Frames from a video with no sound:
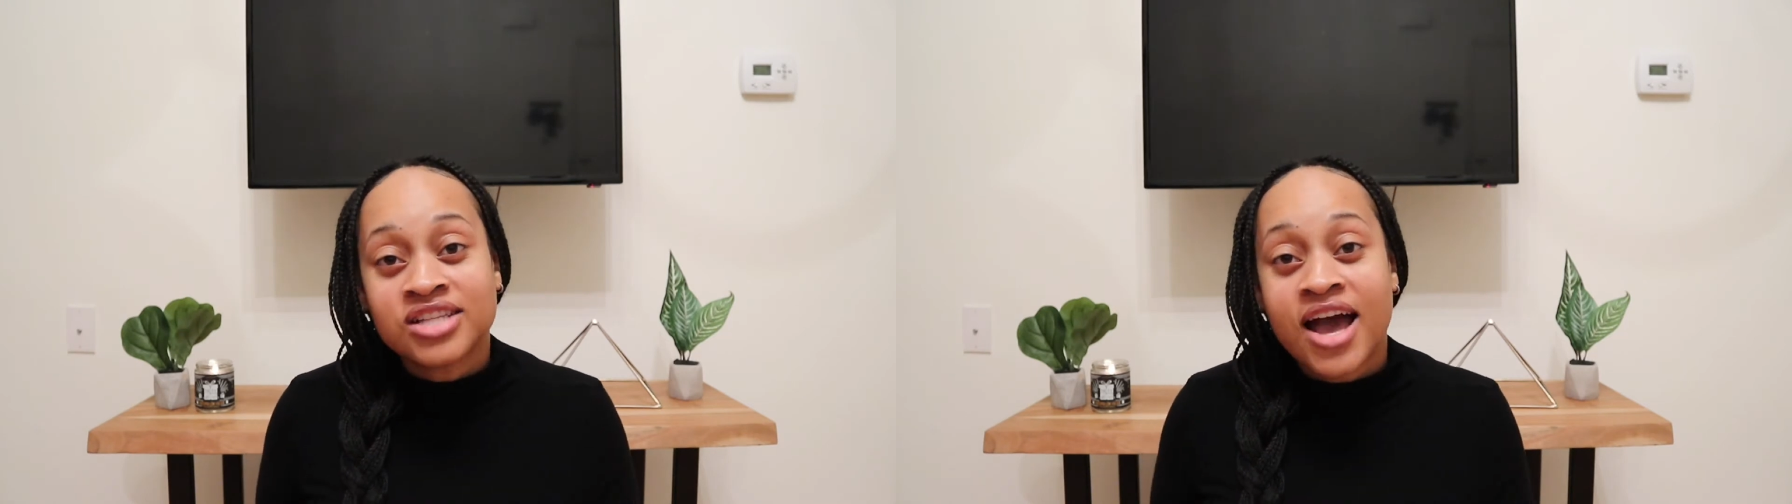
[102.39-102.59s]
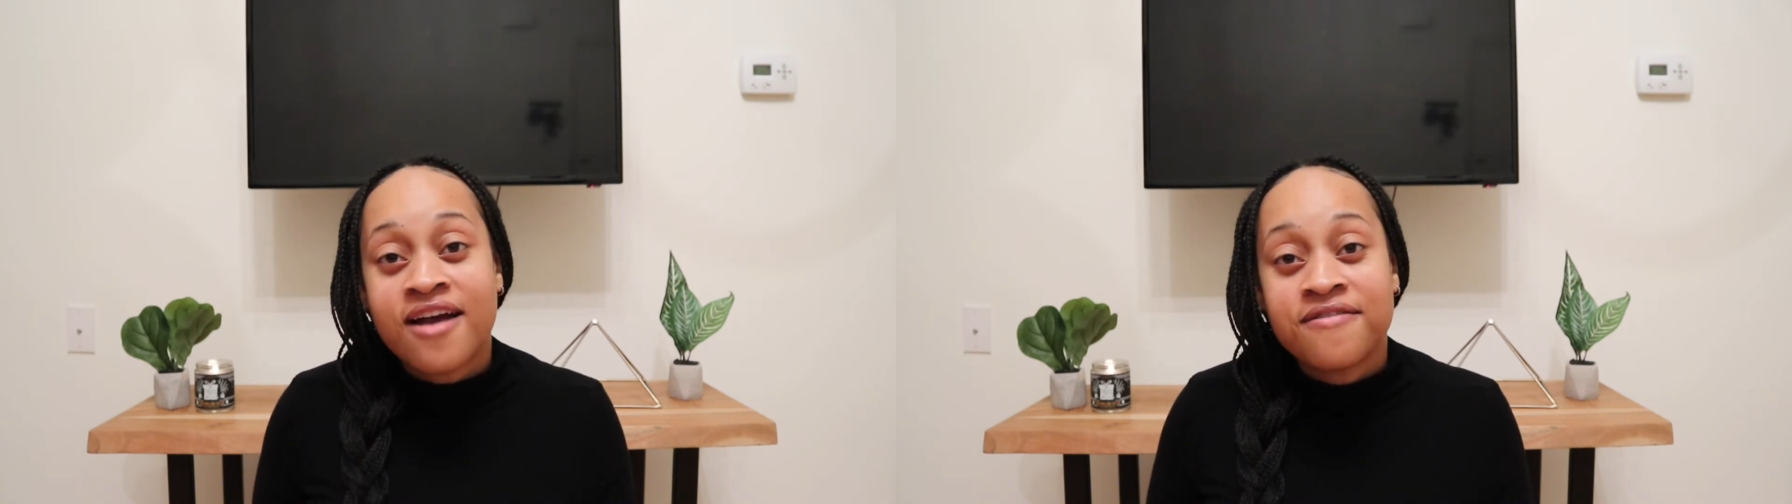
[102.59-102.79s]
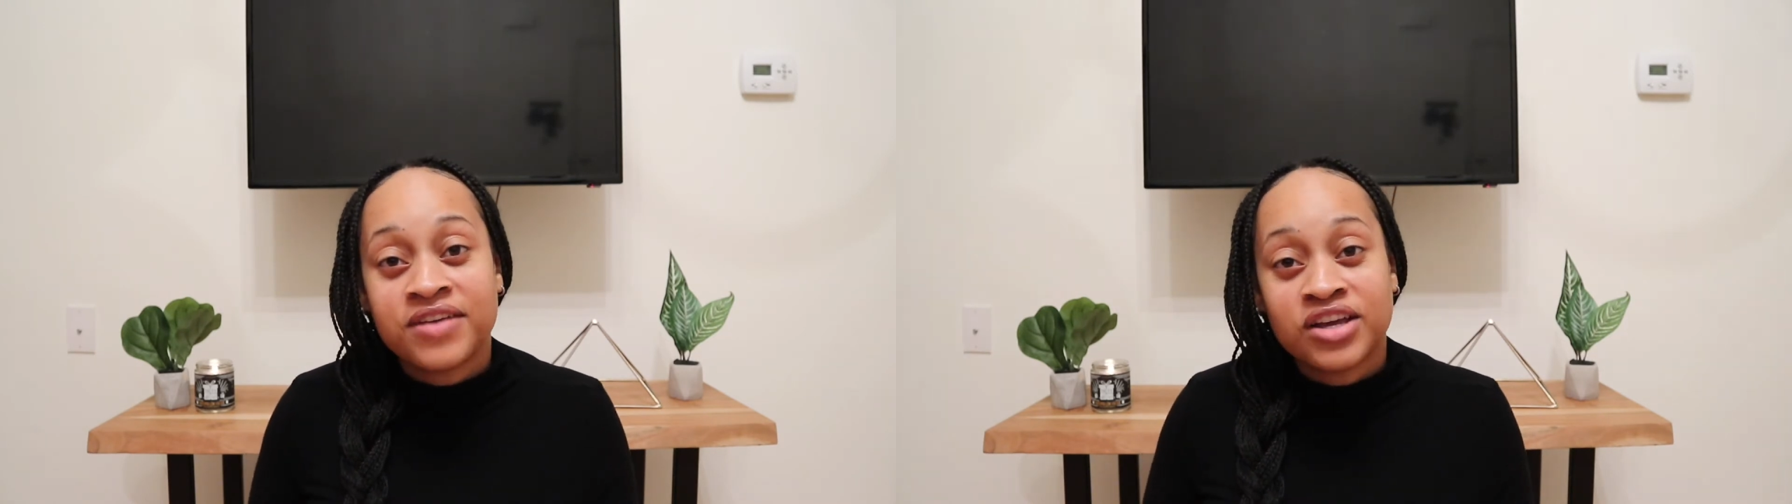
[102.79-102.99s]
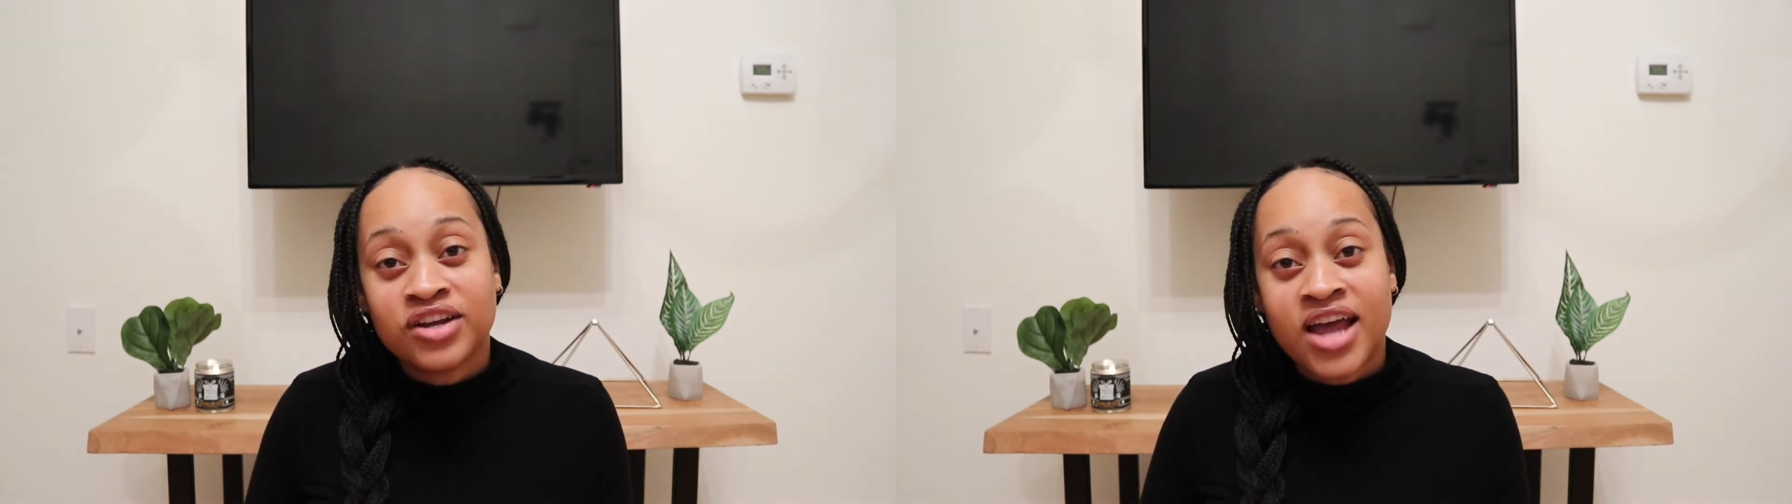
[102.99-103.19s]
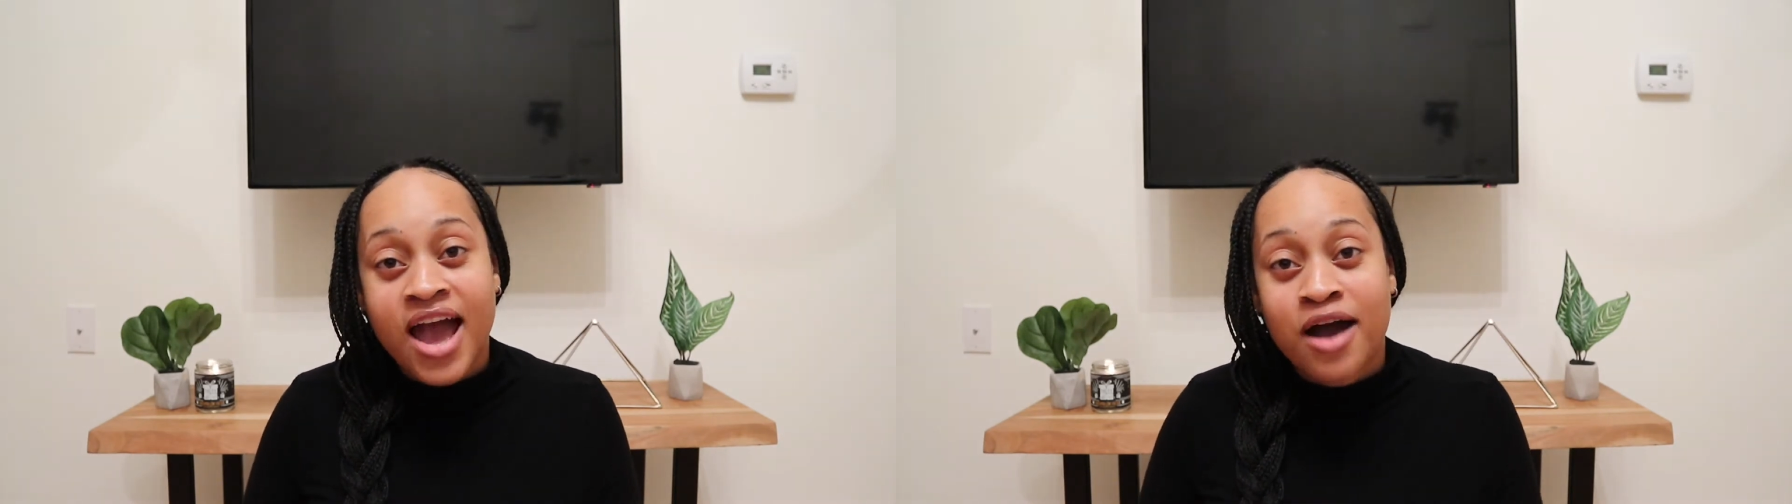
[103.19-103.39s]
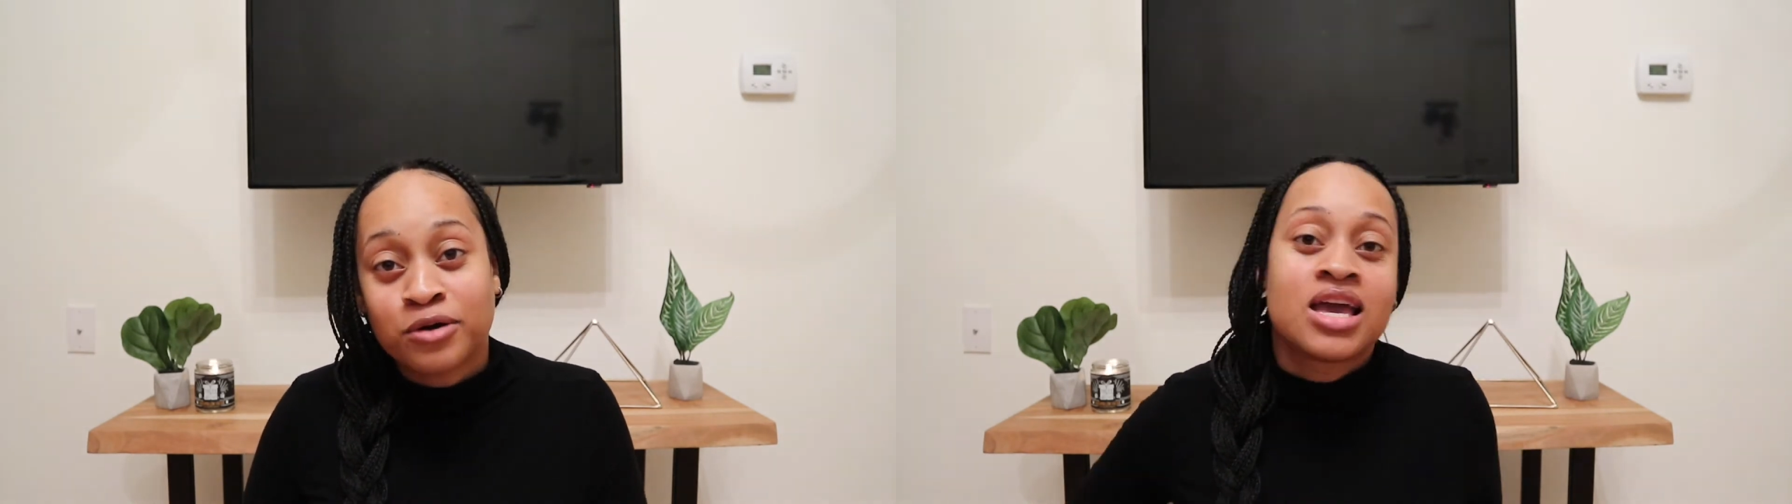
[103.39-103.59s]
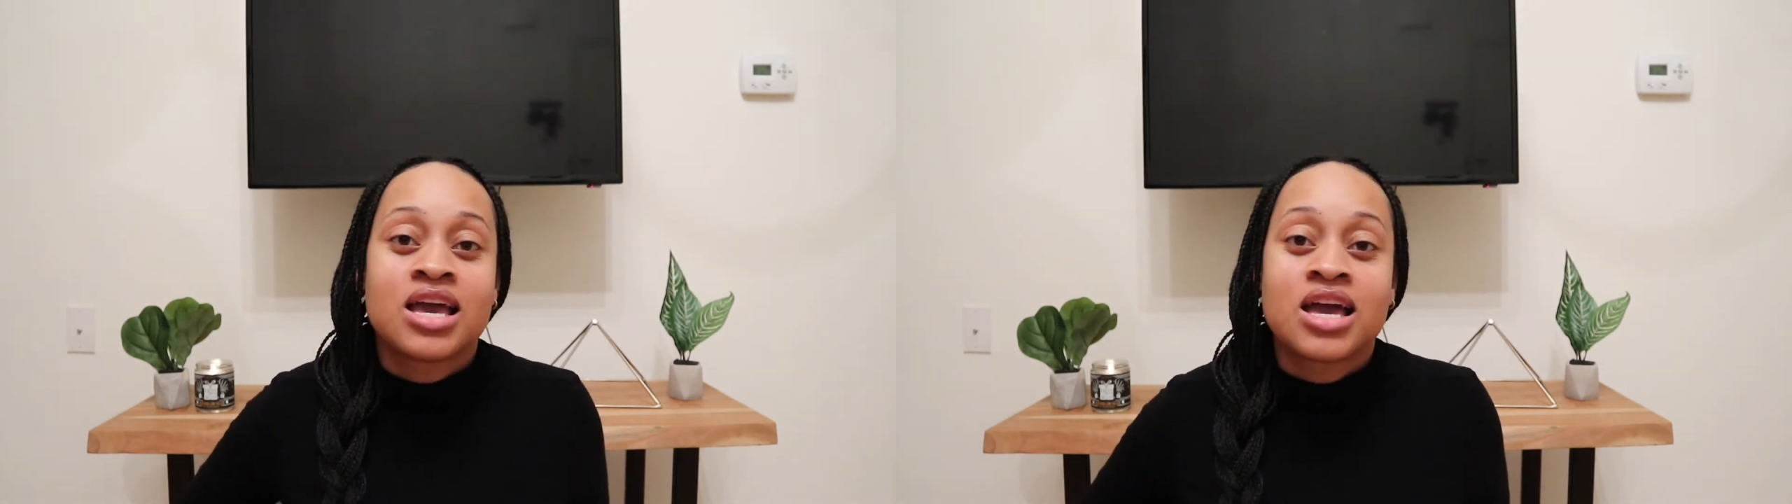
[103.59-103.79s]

I have figured out,